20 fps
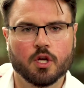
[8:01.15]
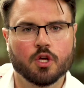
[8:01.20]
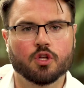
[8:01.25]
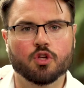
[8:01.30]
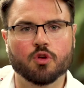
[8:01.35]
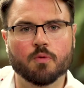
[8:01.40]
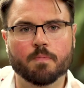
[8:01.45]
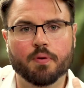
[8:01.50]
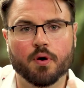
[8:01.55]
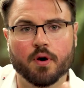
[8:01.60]

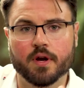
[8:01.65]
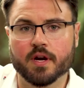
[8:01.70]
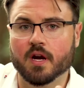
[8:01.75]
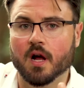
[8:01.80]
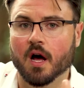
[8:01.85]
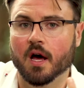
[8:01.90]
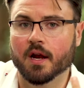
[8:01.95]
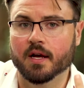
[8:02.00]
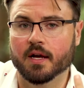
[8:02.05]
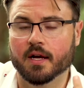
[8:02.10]
You put it
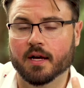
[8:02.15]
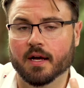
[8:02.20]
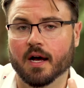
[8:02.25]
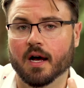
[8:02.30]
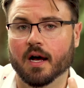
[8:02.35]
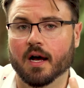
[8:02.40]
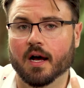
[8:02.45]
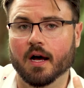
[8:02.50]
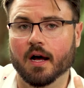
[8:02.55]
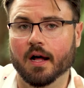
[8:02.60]
on
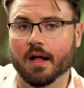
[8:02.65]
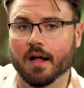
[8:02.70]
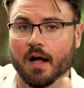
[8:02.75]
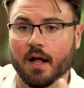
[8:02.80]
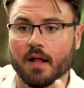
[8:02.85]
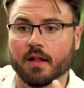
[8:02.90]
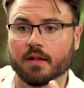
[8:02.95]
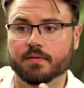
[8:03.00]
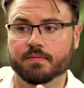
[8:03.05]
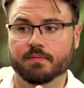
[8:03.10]

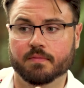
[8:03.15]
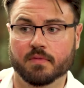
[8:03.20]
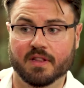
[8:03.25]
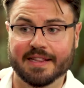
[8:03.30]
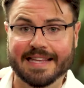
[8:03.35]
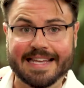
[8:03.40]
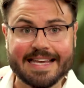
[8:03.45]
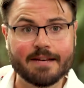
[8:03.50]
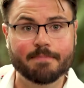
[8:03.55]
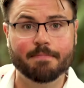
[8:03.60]
a
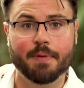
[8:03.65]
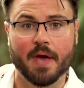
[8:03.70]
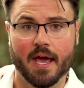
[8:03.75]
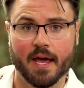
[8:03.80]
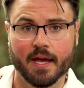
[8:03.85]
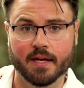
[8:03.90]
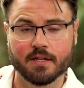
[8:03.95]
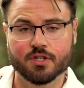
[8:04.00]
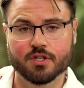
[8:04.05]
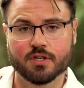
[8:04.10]
lead
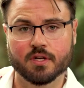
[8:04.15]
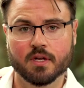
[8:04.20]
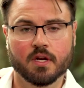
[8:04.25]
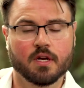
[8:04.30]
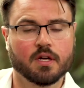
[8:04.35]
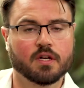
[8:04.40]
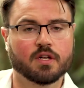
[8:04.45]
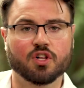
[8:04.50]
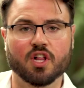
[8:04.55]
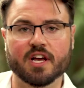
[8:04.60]
page,
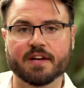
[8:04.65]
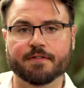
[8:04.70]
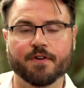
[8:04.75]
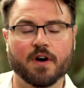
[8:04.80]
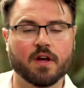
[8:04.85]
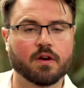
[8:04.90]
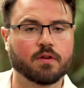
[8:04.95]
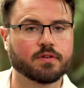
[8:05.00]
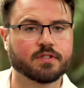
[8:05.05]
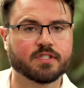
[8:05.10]

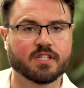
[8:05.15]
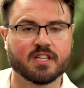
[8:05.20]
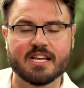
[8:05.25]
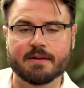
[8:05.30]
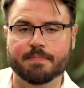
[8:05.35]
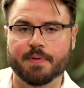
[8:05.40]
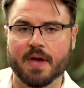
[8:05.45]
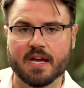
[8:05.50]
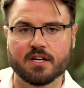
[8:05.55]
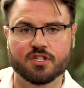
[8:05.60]
ClickFunnels,
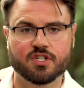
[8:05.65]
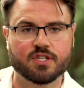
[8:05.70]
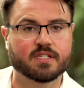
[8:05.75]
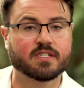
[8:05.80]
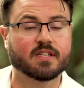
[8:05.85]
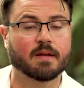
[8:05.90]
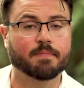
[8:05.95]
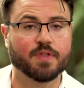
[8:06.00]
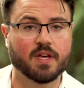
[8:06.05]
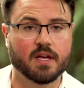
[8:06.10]
lead pages,
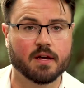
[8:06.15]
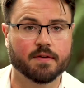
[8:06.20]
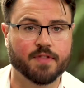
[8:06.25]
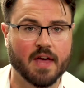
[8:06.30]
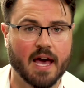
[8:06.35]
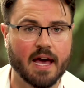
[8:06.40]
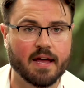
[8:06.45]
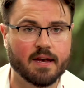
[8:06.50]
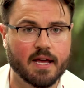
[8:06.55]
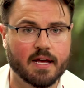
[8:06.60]
something of
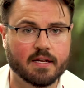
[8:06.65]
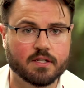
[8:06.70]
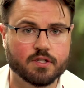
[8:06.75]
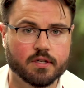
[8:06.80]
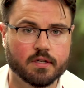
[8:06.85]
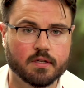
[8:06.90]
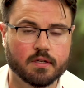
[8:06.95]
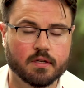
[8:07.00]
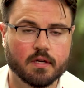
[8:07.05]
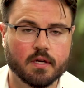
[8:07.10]
that
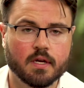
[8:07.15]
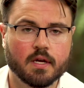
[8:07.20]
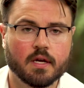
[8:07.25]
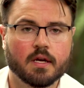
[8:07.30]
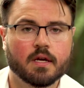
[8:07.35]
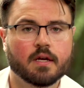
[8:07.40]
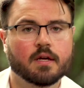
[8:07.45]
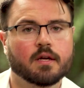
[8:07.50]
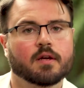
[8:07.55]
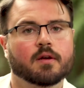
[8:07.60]
nature.
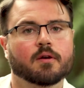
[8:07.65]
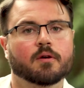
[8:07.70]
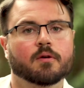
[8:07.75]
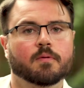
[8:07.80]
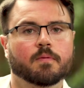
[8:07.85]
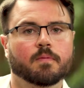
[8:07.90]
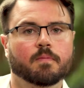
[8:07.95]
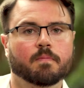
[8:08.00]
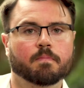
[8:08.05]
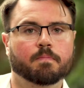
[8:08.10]

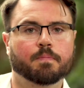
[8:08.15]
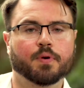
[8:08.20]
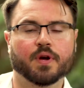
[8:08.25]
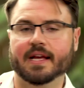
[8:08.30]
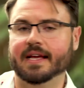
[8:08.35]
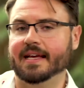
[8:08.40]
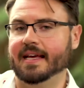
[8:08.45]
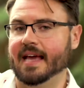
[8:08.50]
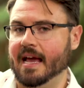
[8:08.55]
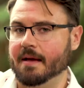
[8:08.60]
Put
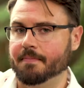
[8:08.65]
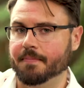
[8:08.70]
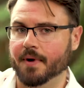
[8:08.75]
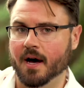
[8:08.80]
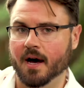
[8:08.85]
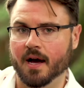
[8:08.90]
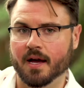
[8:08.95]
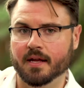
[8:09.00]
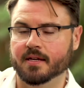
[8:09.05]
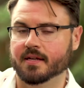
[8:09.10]
a gate
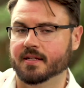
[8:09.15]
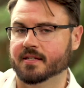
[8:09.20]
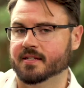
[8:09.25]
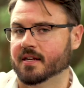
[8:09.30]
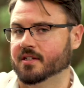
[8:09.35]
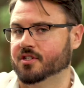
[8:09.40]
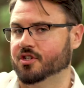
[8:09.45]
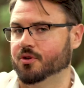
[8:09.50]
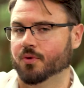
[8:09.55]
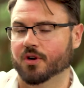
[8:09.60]
behind it,
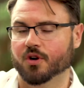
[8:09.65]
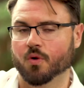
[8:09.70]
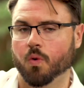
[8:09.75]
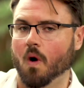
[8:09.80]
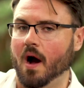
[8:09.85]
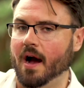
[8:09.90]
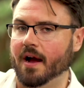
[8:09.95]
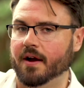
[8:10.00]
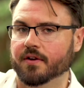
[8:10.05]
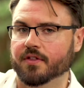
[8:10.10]
essentially
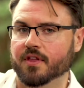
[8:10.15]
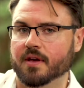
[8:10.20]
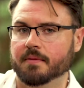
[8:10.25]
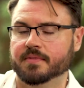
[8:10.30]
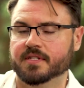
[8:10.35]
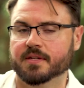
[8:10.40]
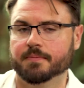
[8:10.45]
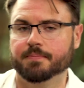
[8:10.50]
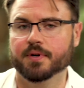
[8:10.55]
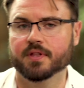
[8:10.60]
require
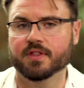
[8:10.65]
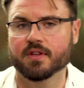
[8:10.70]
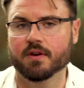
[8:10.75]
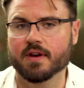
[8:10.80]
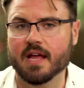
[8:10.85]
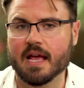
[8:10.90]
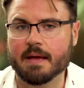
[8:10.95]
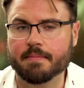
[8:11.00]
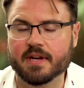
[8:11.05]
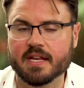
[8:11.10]
them to put their
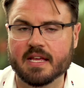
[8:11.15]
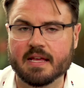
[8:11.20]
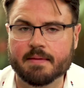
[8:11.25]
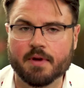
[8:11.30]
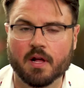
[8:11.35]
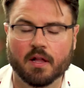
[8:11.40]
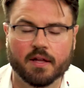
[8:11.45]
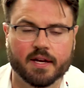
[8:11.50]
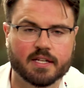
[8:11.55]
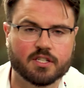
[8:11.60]
name and
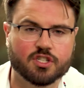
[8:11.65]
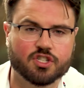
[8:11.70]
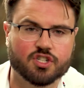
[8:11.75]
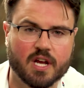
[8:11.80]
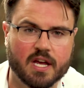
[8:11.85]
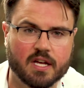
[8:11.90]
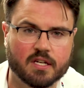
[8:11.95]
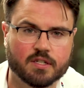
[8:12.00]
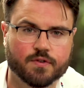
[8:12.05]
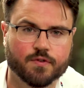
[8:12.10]
email in
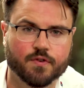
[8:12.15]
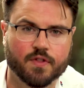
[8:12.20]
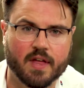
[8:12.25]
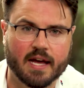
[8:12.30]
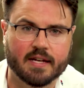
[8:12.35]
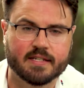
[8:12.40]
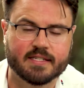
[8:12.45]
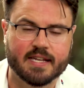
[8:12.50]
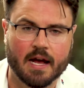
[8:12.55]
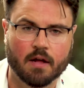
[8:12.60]
exchange for
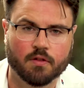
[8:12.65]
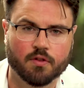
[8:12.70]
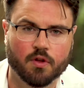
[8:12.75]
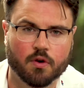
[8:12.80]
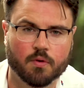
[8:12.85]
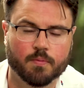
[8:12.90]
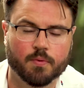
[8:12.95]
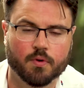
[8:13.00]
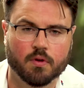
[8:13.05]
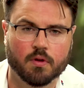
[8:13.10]
that
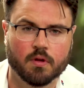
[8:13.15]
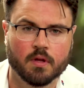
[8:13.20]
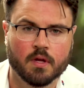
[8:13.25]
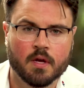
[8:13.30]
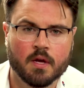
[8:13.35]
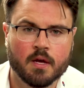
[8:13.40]
downloadable